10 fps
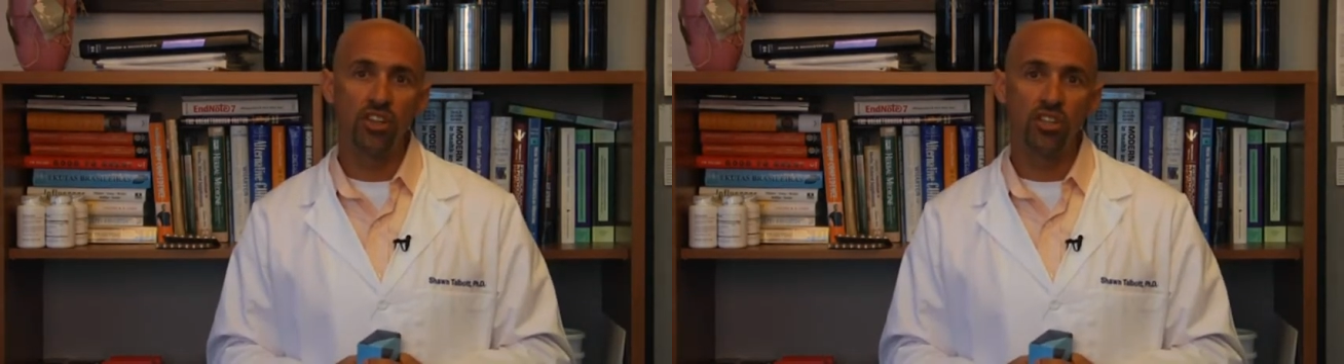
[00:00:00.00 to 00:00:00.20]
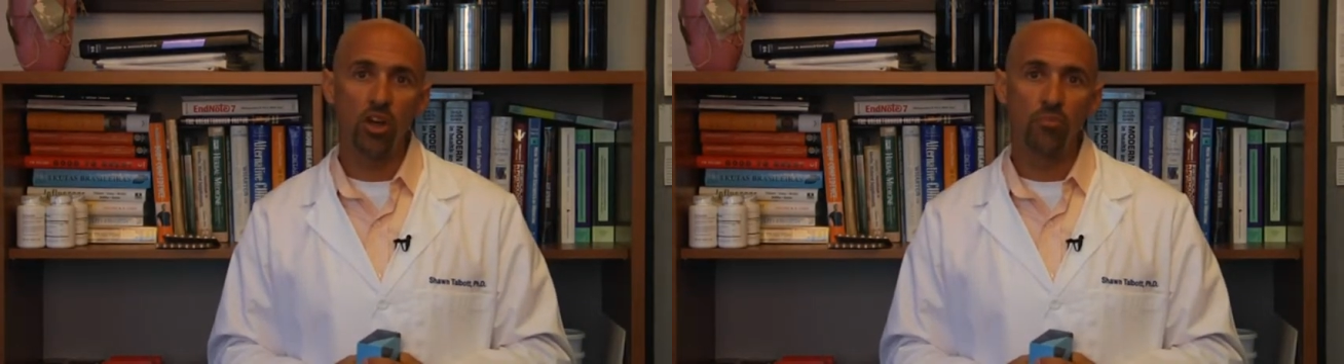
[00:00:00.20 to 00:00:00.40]

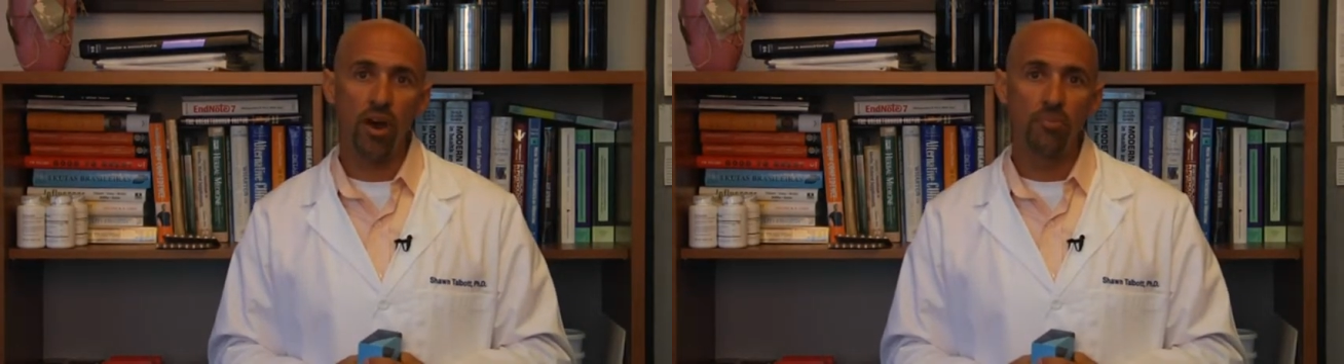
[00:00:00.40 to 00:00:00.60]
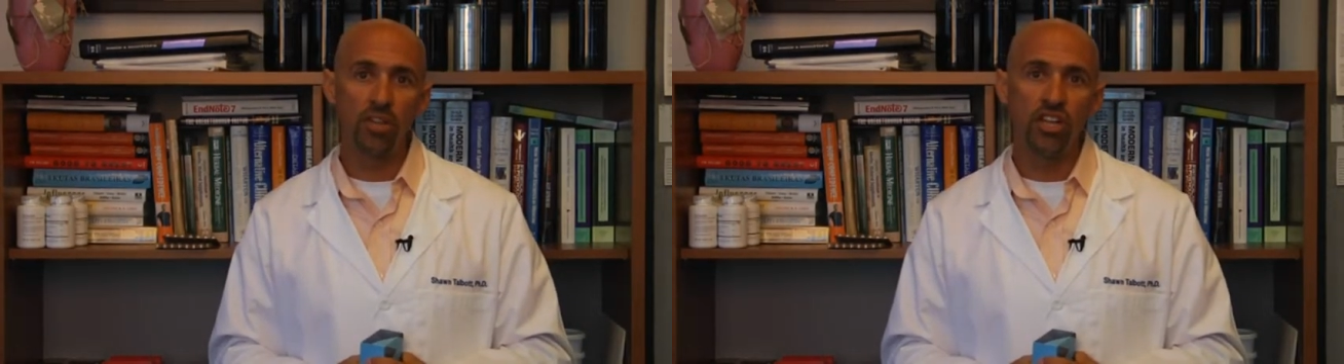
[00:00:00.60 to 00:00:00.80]
the adult
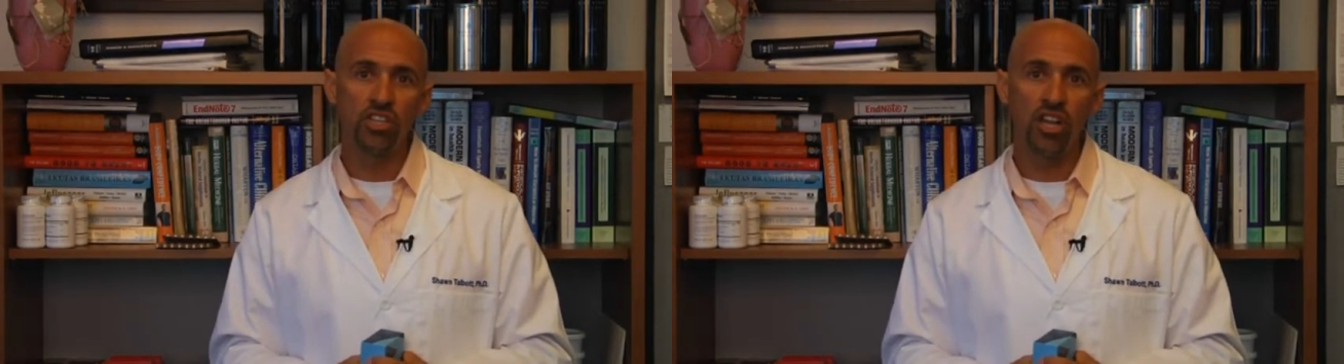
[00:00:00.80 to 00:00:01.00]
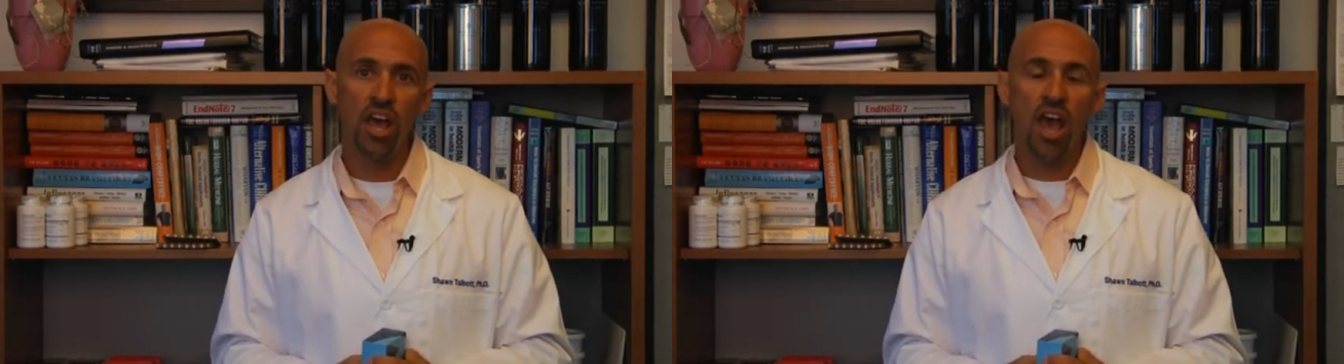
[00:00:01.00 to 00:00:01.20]

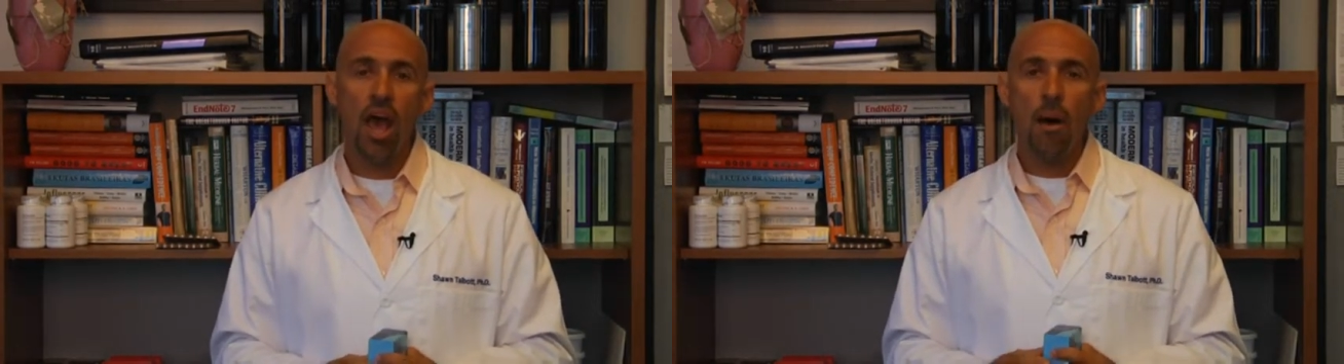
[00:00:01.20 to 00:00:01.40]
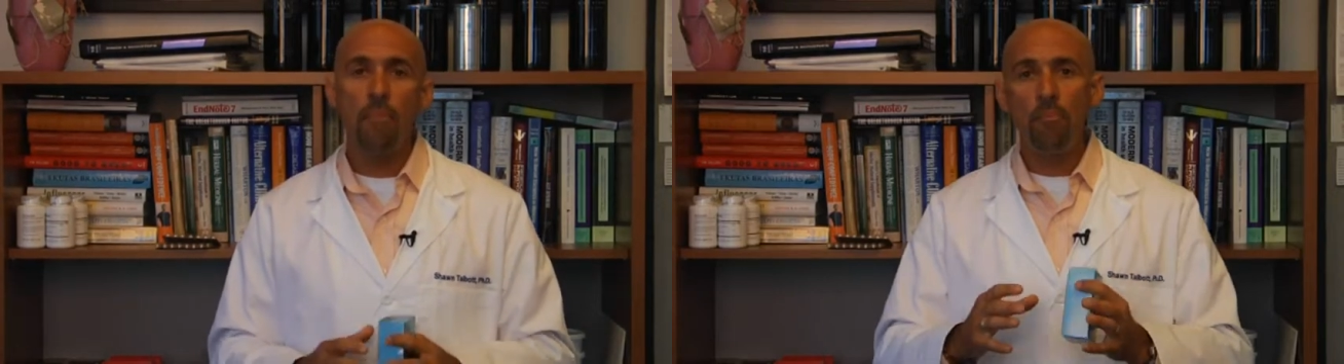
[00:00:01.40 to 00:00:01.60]
population,
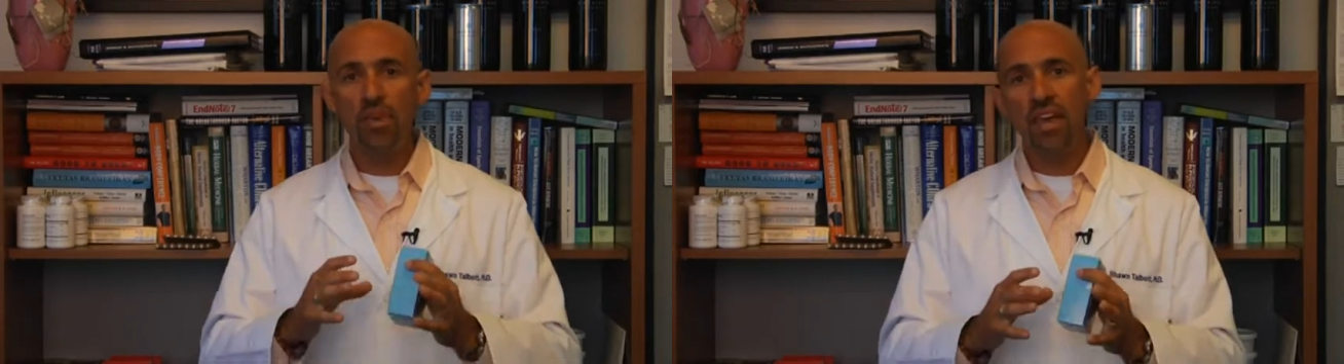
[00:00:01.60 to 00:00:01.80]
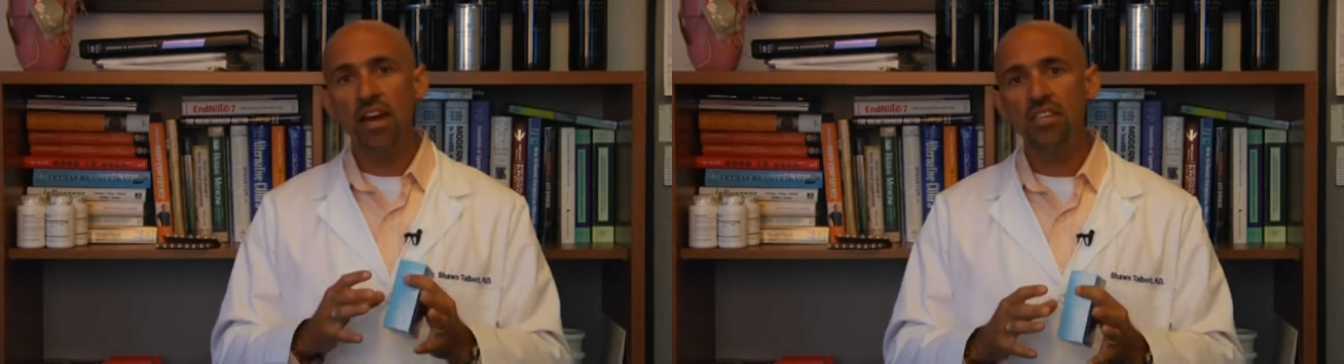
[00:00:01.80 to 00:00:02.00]
but
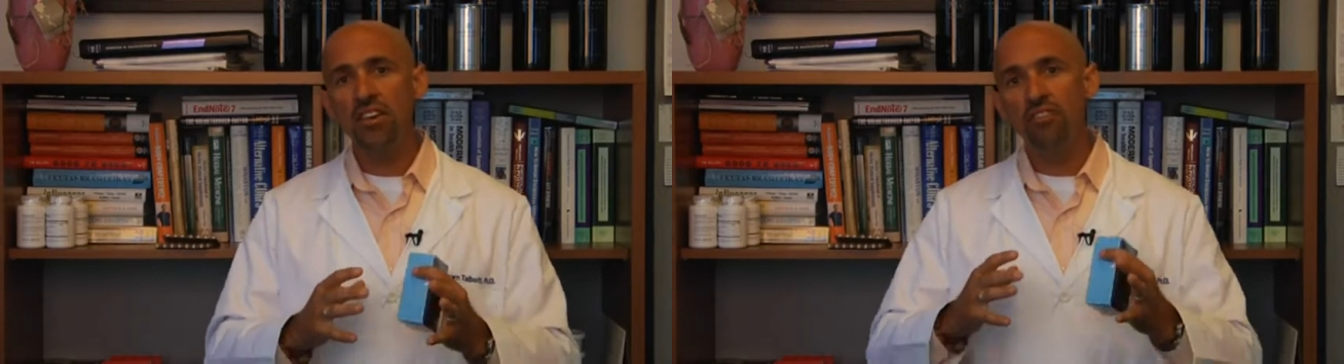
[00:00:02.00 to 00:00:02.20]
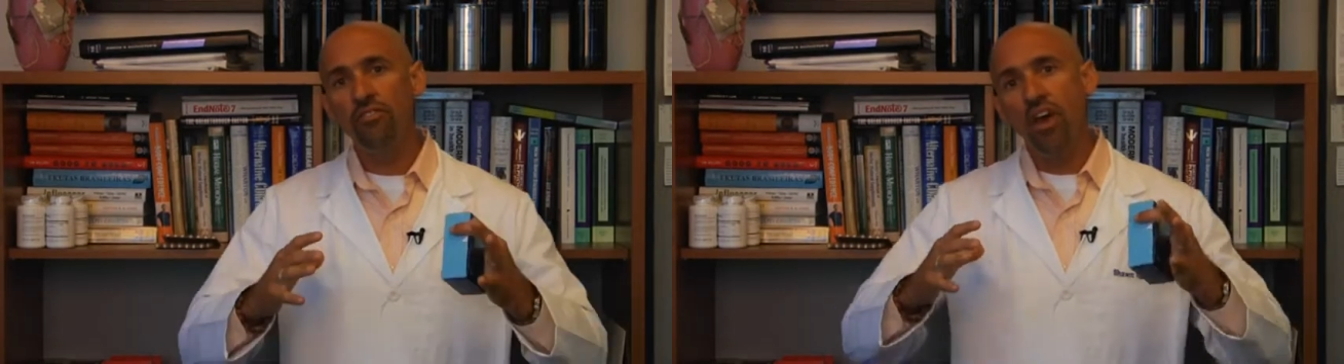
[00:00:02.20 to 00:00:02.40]

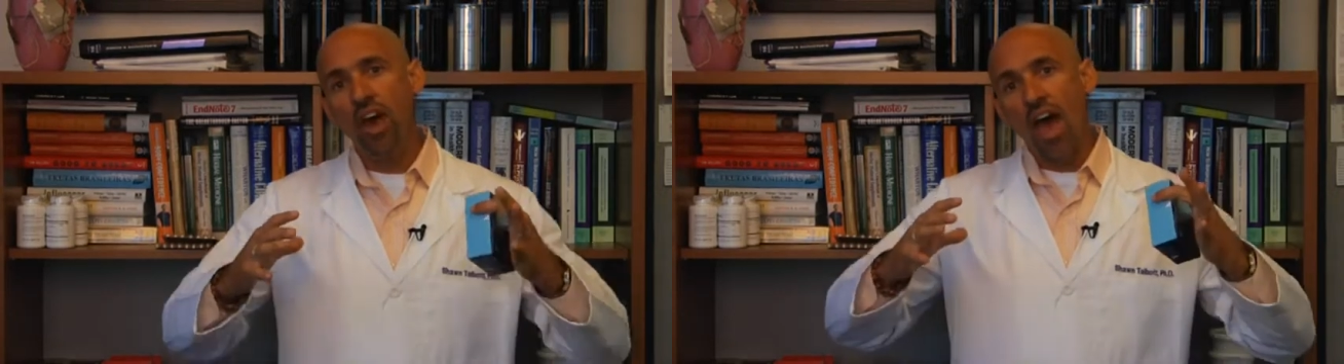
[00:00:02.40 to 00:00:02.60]
because of